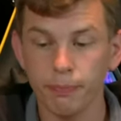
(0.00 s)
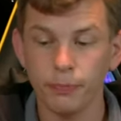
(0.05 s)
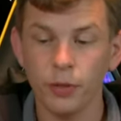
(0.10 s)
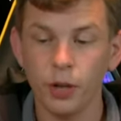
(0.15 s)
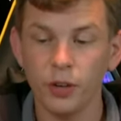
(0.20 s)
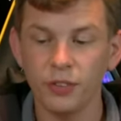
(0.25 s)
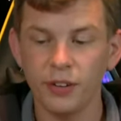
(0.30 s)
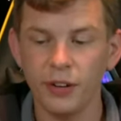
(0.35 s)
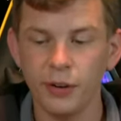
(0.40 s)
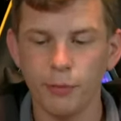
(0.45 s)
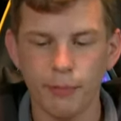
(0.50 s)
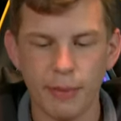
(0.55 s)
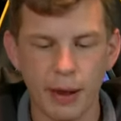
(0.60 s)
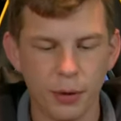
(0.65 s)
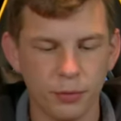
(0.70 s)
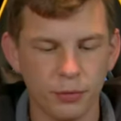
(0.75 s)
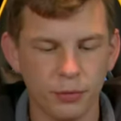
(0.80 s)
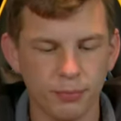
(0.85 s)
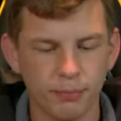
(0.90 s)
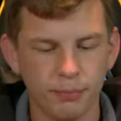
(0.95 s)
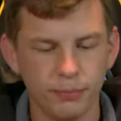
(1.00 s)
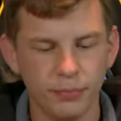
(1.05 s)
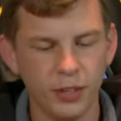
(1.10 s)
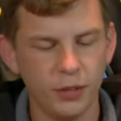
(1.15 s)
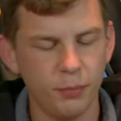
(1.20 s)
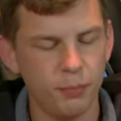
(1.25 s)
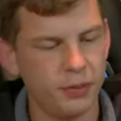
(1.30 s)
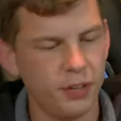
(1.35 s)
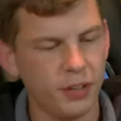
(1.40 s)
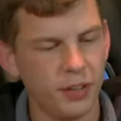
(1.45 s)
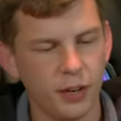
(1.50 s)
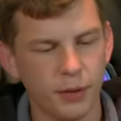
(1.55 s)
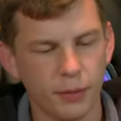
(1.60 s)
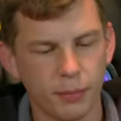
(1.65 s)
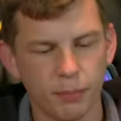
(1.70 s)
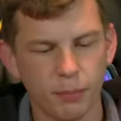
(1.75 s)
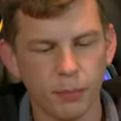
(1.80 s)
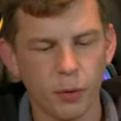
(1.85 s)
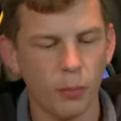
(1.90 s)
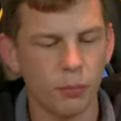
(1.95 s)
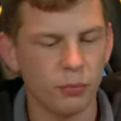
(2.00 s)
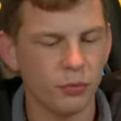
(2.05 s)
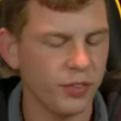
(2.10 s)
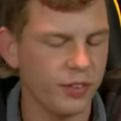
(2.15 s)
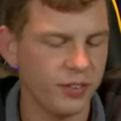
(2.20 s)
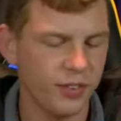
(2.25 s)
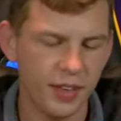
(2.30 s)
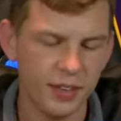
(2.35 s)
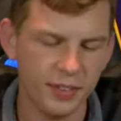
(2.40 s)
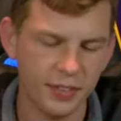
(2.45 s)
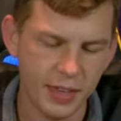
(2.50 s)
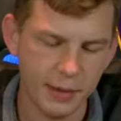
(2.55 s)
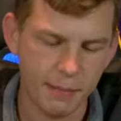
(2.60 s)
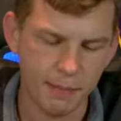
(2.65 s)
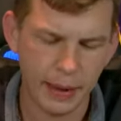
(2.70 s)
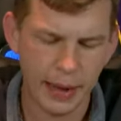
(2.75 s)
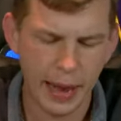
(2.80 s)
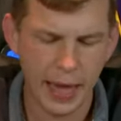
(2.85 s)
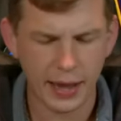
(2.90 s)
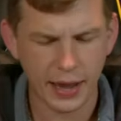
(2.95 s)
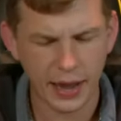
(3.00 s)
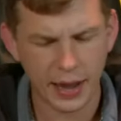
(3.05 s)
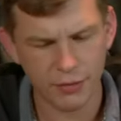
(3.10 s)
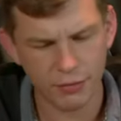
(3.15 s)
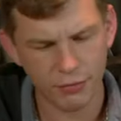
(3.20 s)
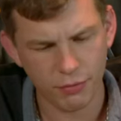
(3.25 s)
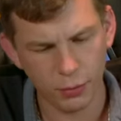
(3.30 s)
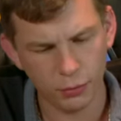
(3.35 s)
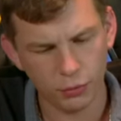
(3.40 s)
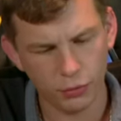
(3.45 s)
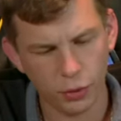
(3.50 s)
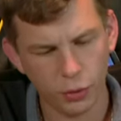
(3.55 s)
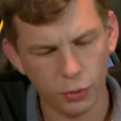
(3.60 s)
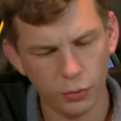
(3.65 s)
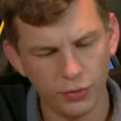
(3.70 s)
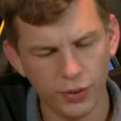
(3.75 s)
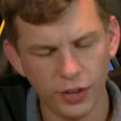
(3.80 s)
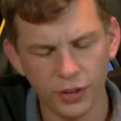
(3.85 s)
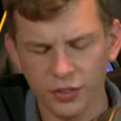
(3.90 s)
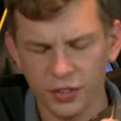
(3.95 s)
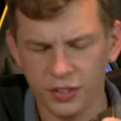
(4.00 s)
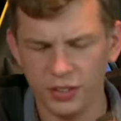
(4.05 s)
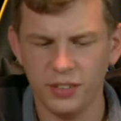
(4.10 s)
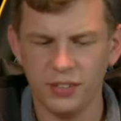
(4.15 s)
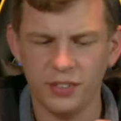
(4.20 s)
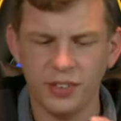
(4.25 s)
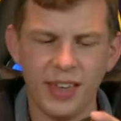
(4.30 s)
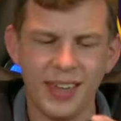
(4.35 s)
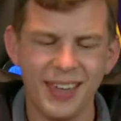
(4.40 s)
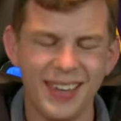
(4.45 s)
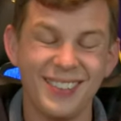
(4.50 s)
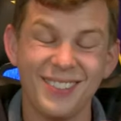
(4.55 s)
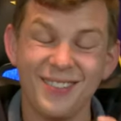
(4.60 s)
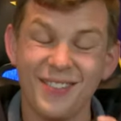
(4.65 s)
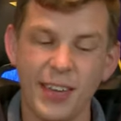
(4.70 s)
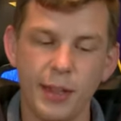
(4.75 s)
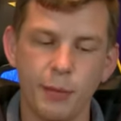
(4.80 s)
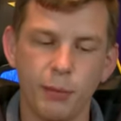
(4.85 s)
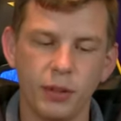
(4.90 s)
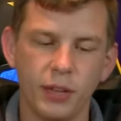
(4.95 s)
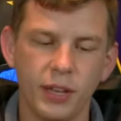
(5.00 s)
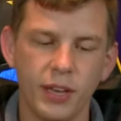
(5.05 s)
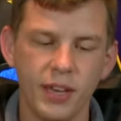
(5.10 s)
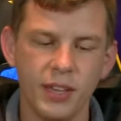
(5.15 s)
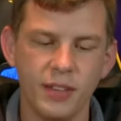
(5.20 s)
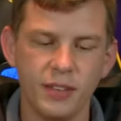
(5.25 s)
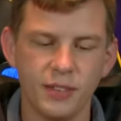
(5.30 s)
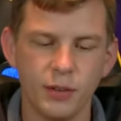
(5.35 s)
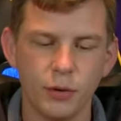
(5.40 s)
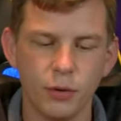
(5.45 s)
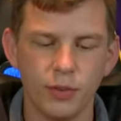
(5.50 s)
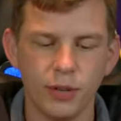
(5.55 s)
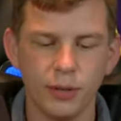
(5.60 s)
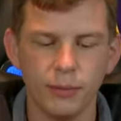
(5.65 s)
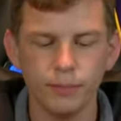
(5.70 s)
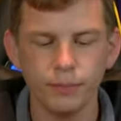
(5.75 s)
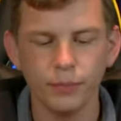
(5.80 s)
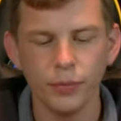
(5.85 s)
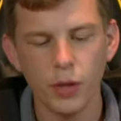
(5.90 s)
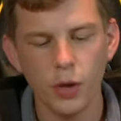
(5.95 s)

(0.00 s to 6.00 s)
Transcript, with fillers: Nice little mouse. This particular option, this is the black and rose gold version. I did say it is available in silver.